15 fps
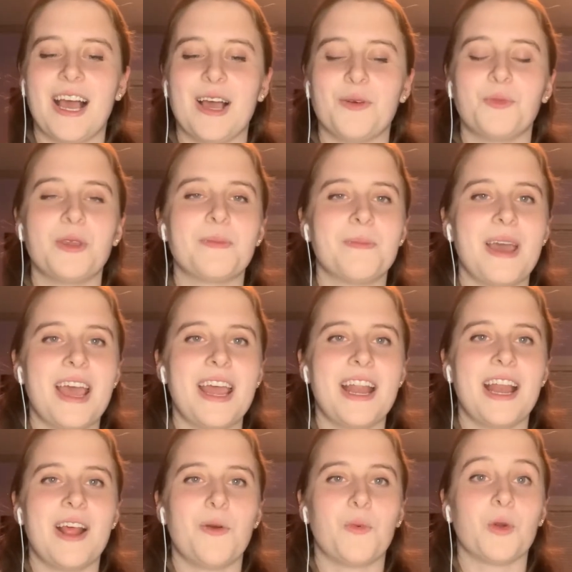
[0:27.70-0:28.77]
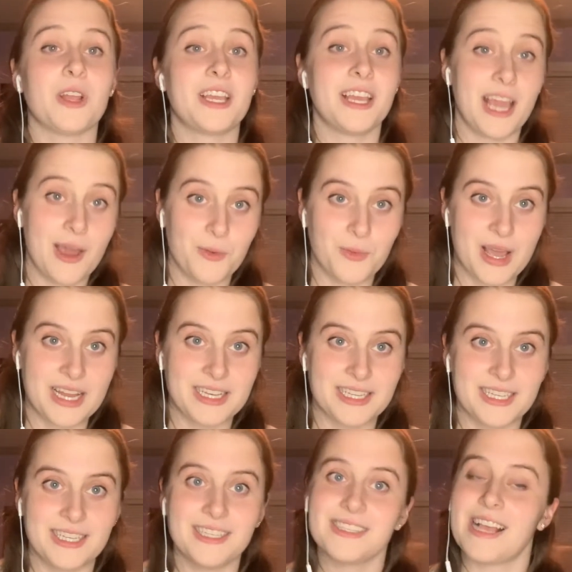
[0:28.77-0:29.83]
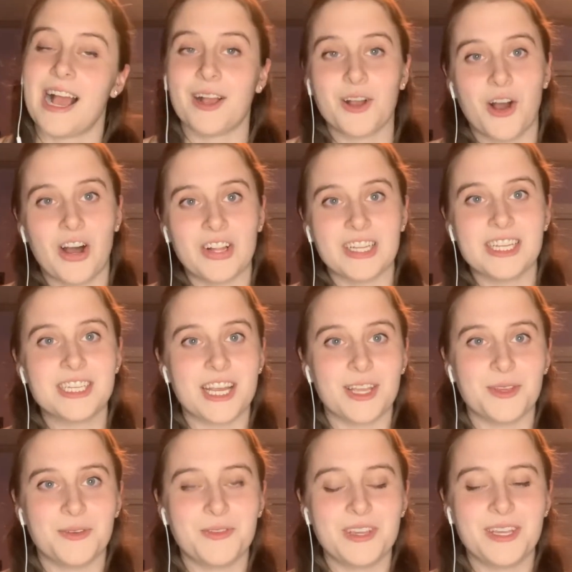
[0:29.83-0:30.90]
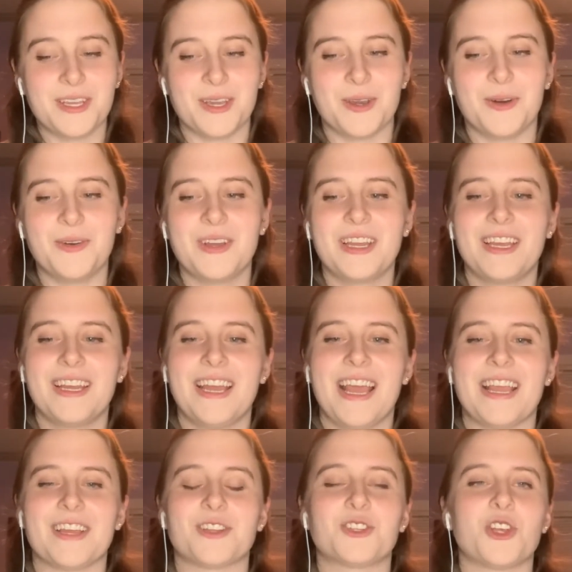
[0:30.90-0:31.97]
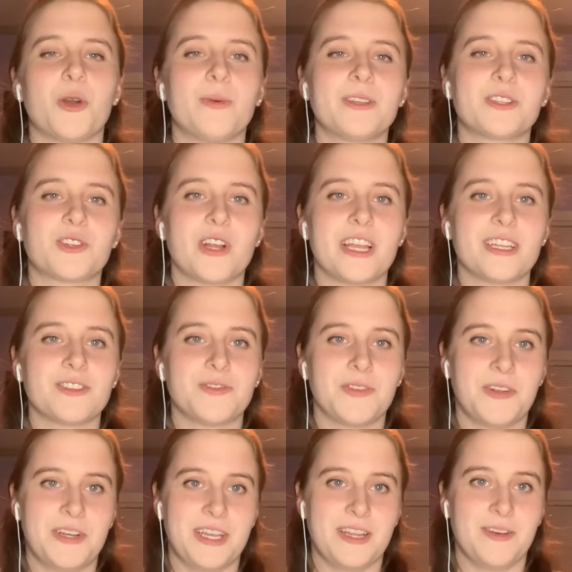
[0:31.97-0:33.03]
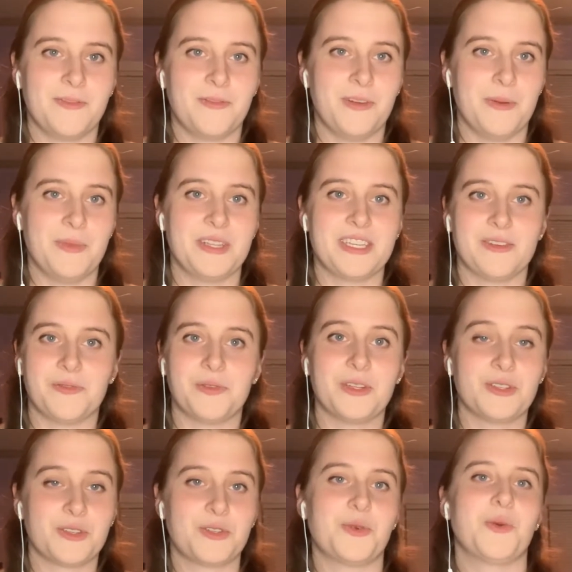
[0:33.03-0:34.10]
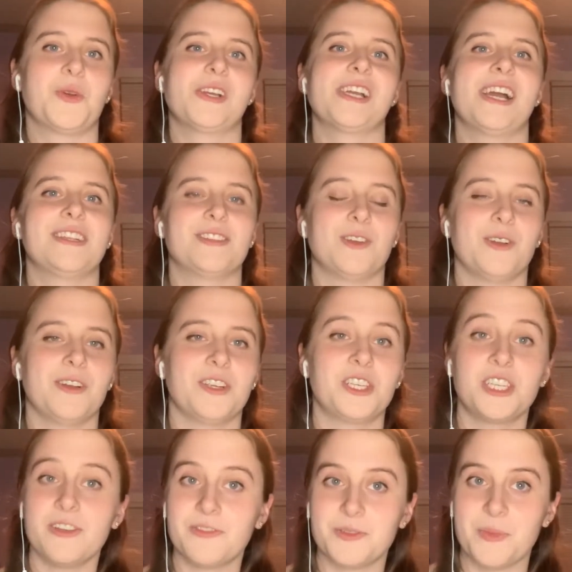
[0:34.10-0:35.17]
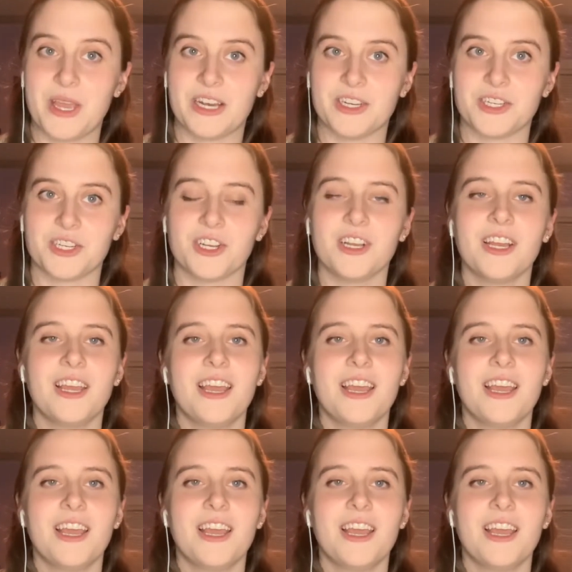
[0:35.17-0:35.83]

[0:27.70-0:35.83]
We met working at Wendy's at college at UVU, and Joe was transferred in from a different store as our shift manager.